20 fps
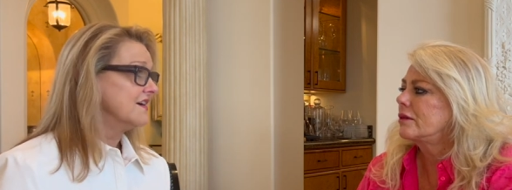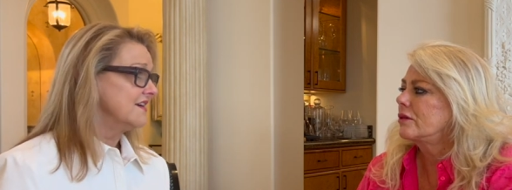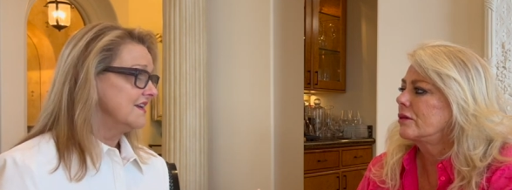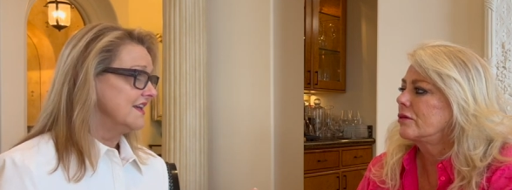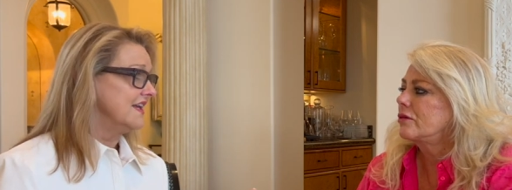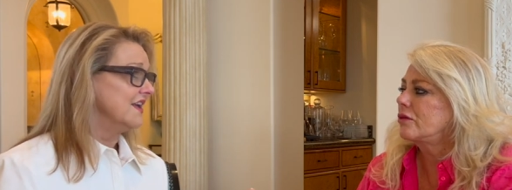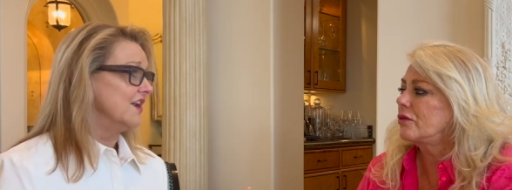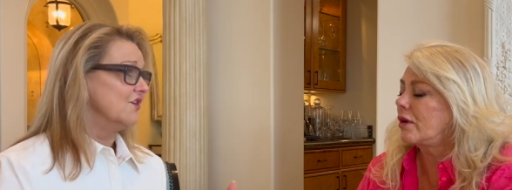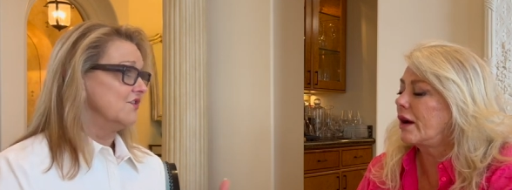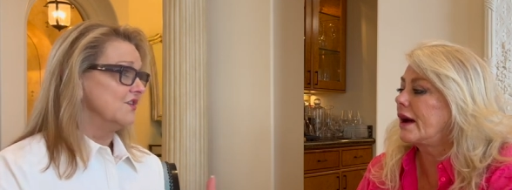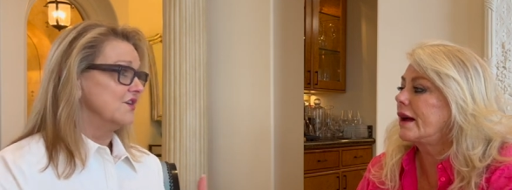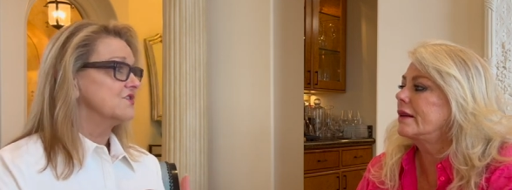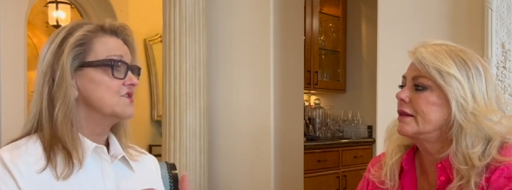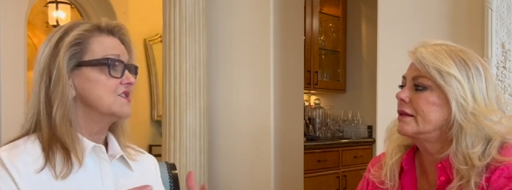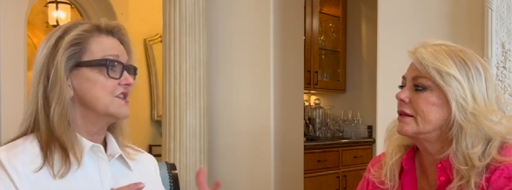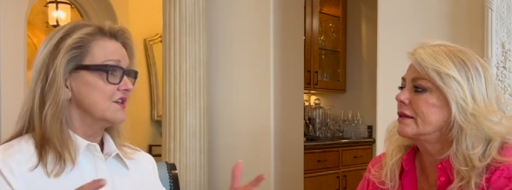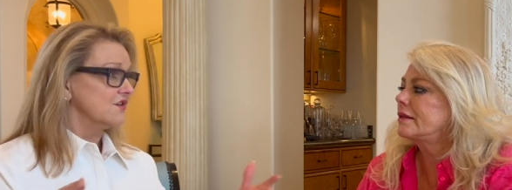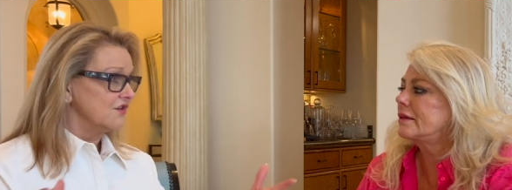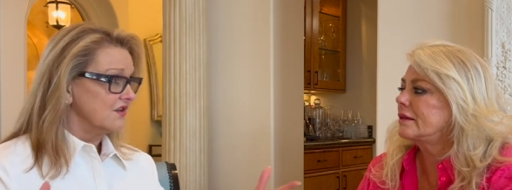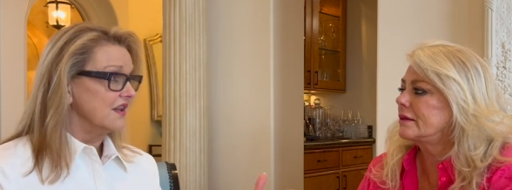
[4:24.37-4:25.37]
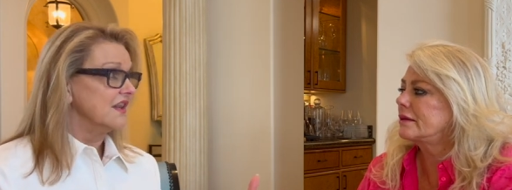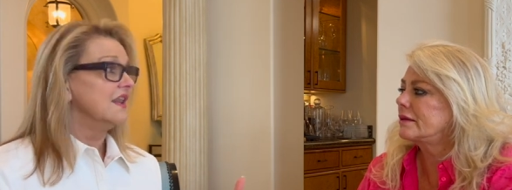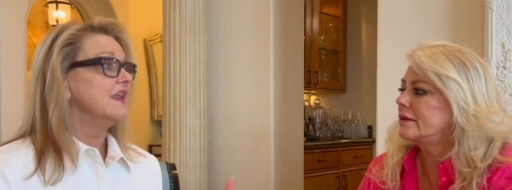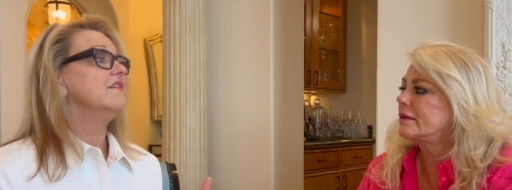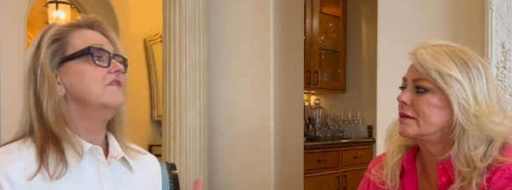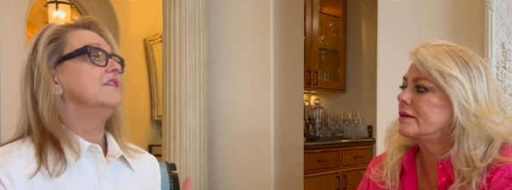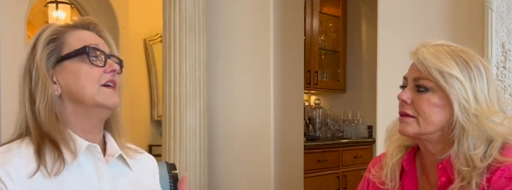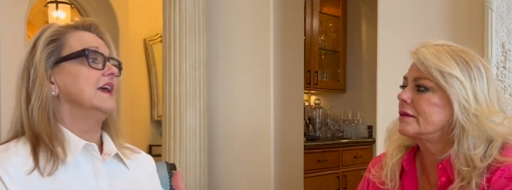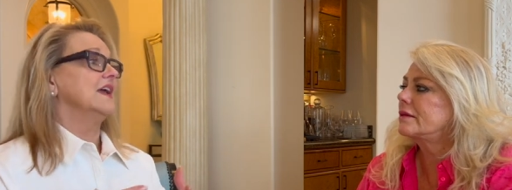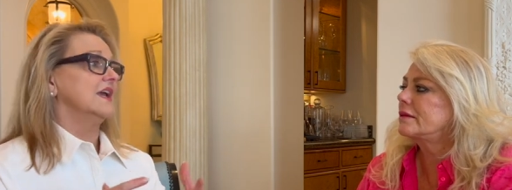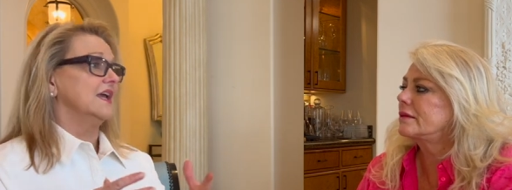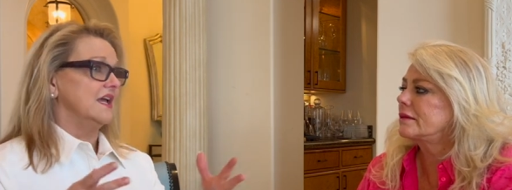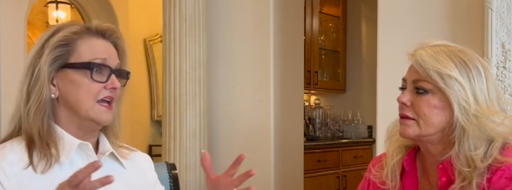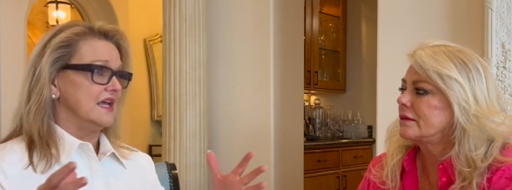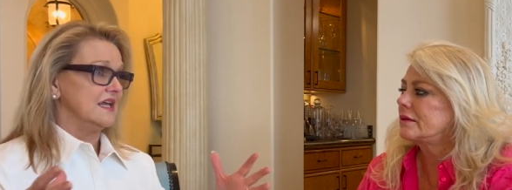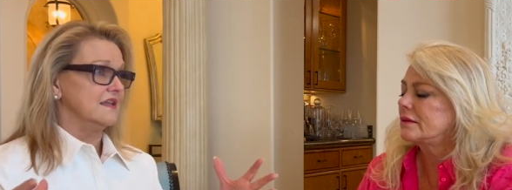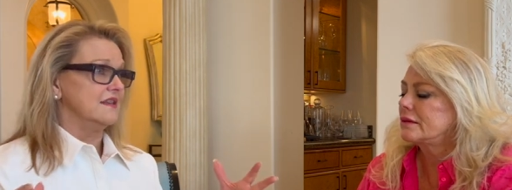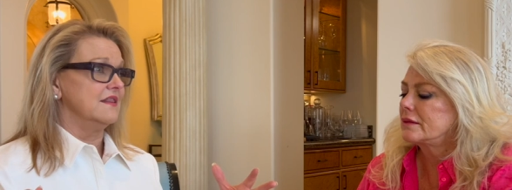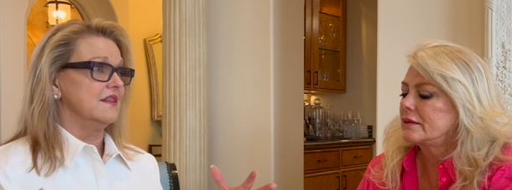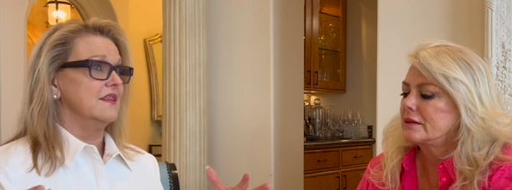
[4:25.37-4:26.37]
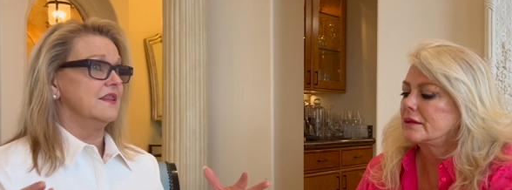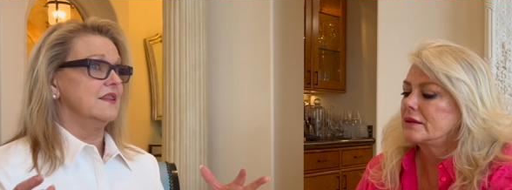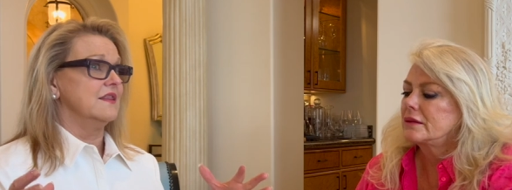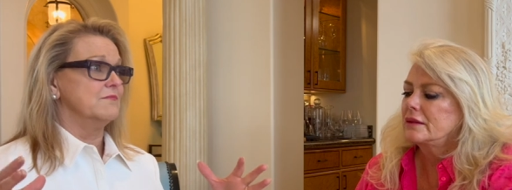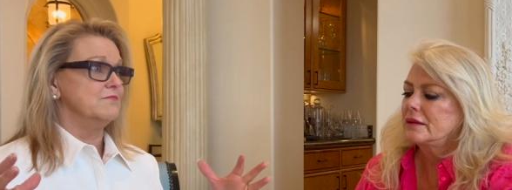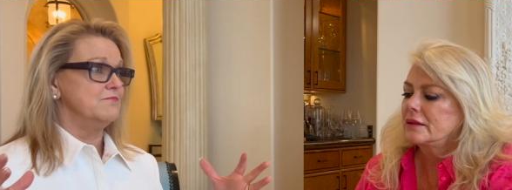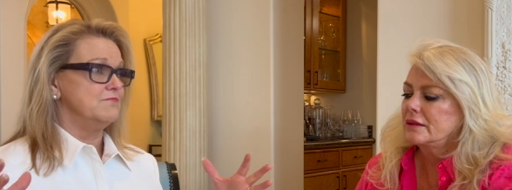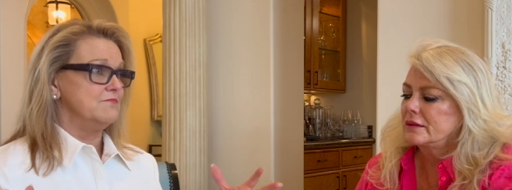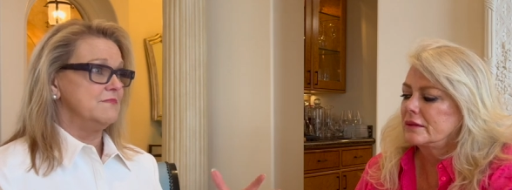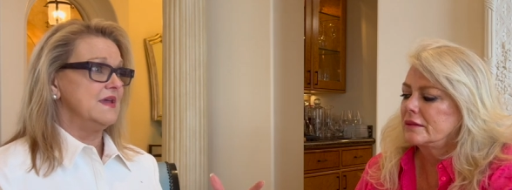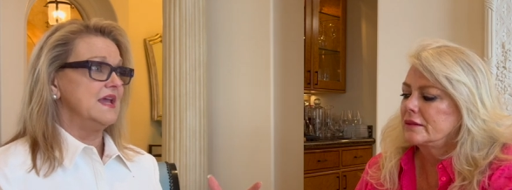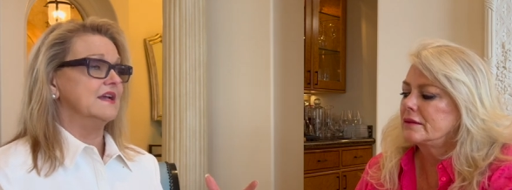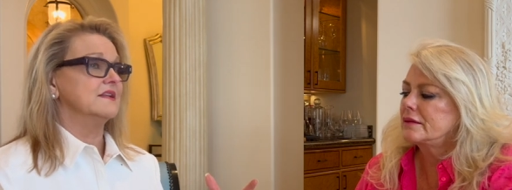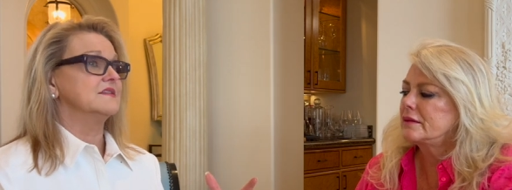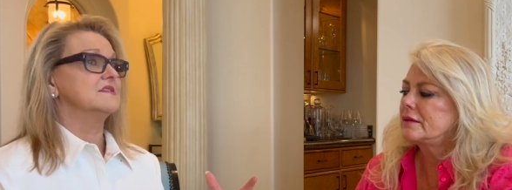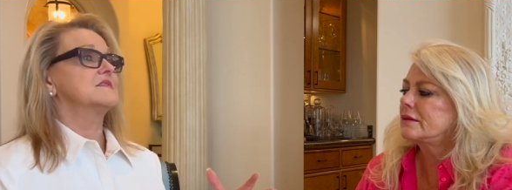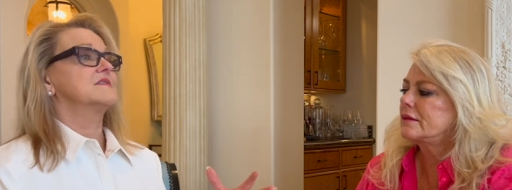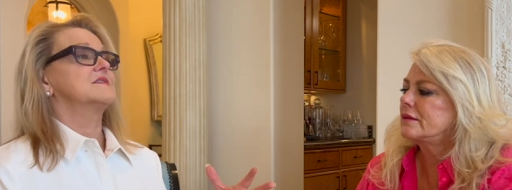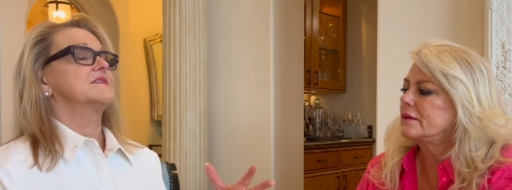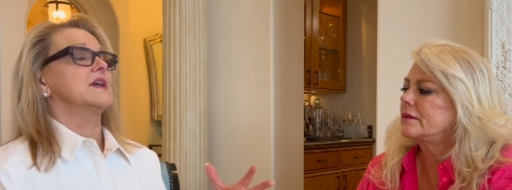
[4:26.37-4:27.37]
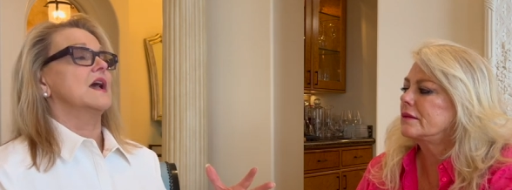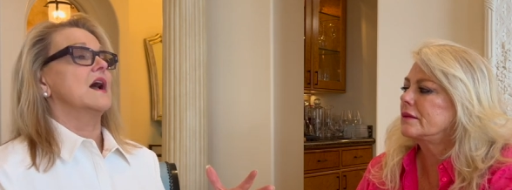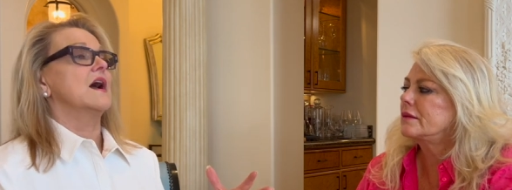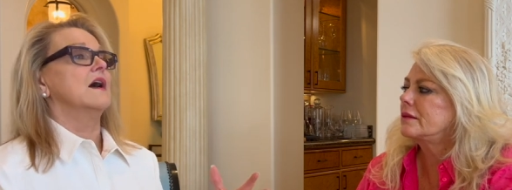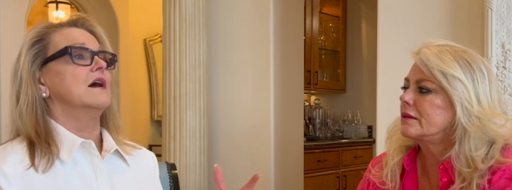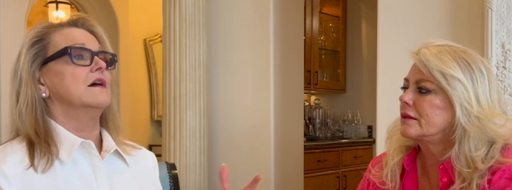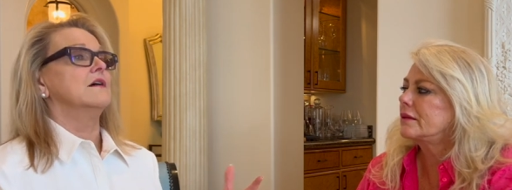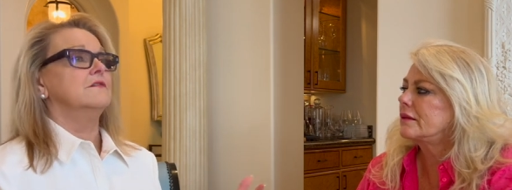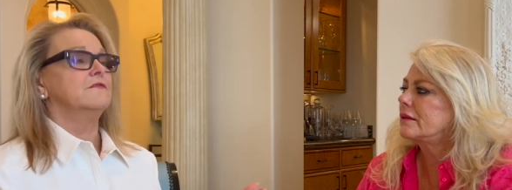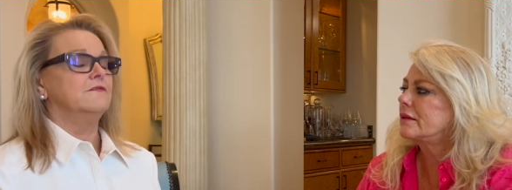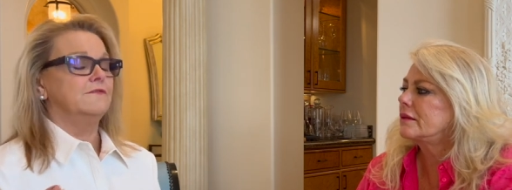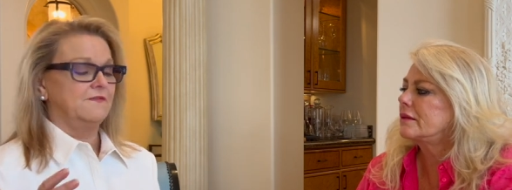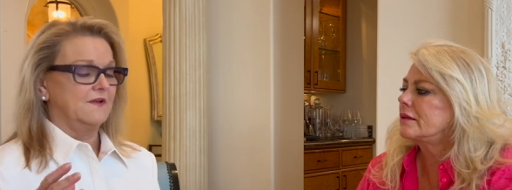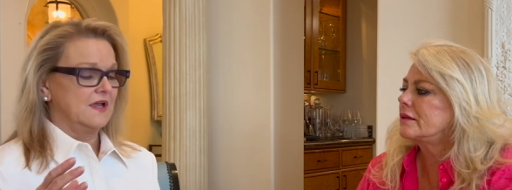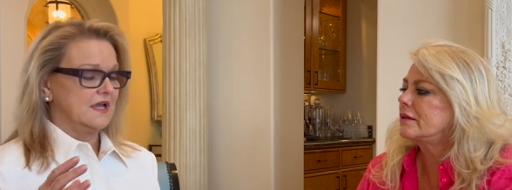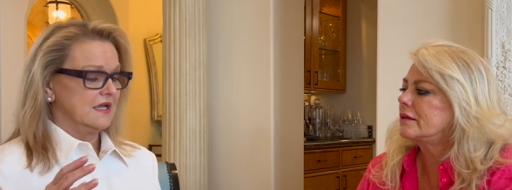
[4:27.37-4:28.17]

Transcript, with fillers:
Speaker 1: You know, right. they're still living in the midst of